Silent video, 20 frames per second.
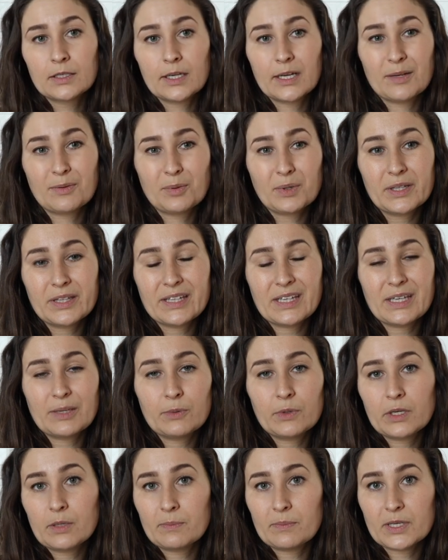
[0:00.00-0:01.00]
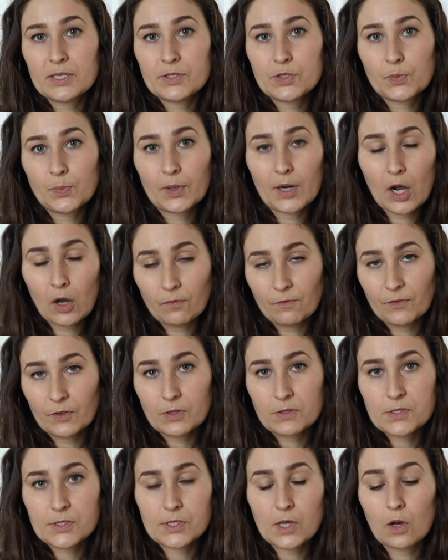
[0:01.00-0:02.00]
it really wouldn't be super
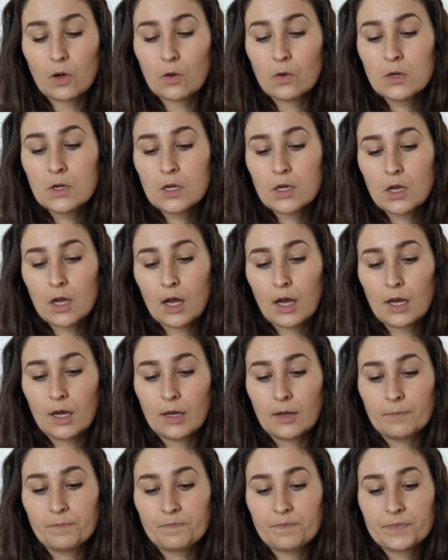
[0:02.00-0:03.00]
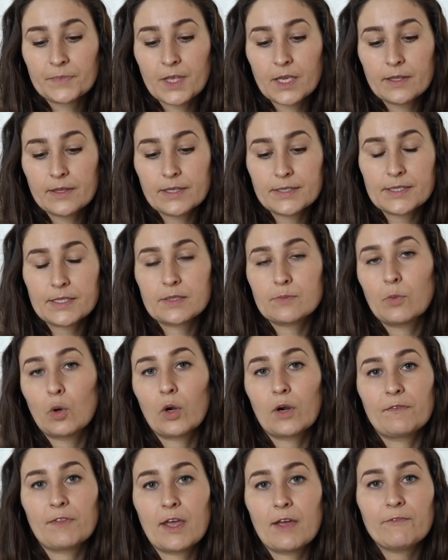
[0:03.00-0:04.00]
helpful so um, this is
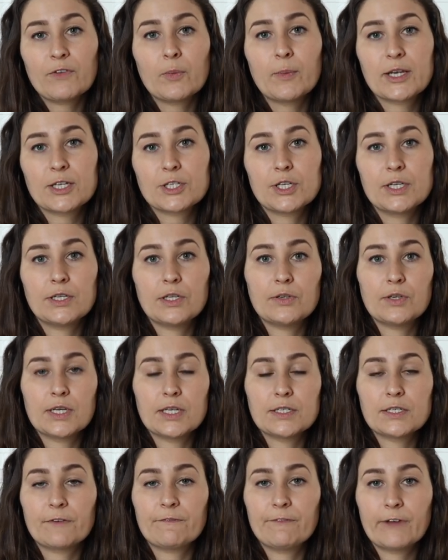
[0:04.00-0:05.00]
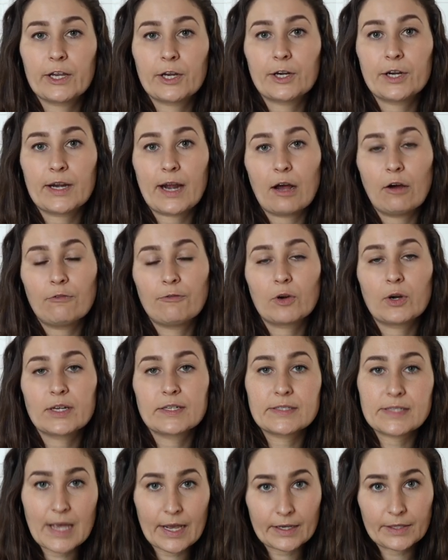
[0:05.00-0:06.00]
more of the information you need to figure it out for
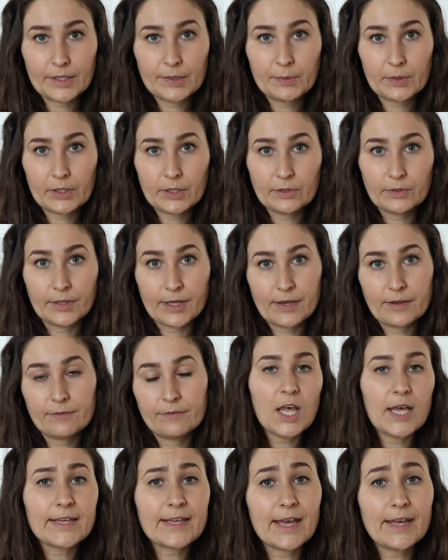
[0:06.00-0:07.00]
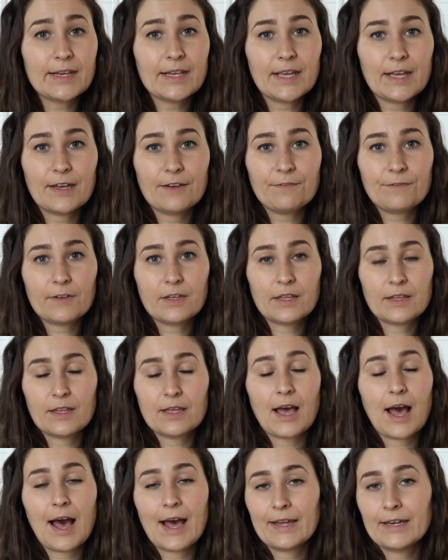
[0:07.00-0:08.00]
exactly where you live. Again, if
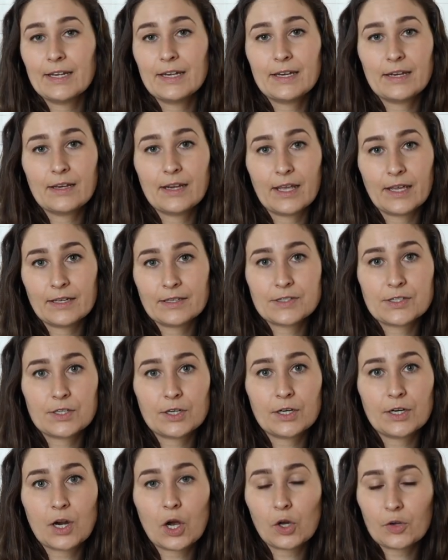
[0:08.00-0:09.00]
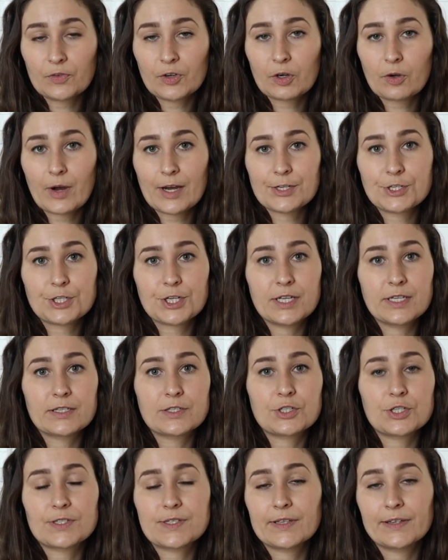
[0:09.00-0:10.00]
I didn't answer all of your
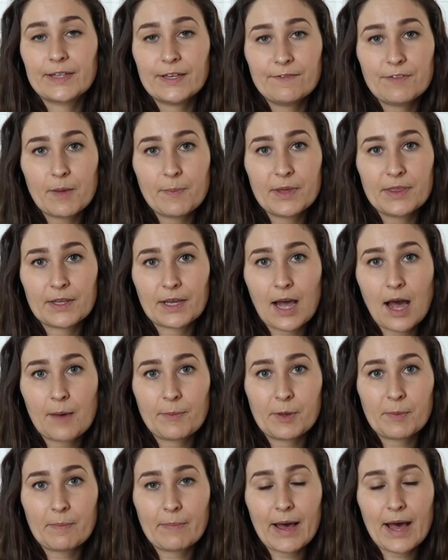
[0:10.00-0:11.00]
questions, just leave them in the comment